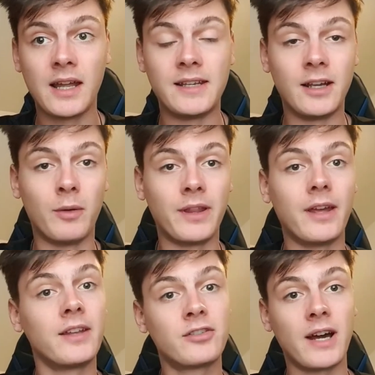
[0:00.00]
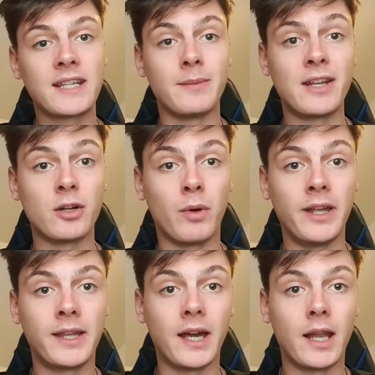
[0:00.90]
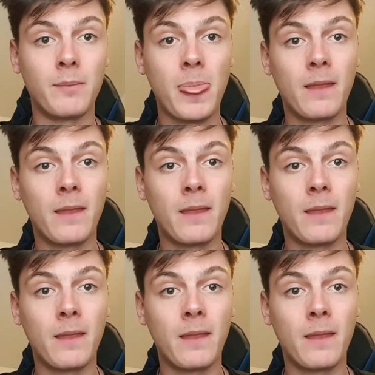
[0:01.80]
deal with it. Try to measure what you can.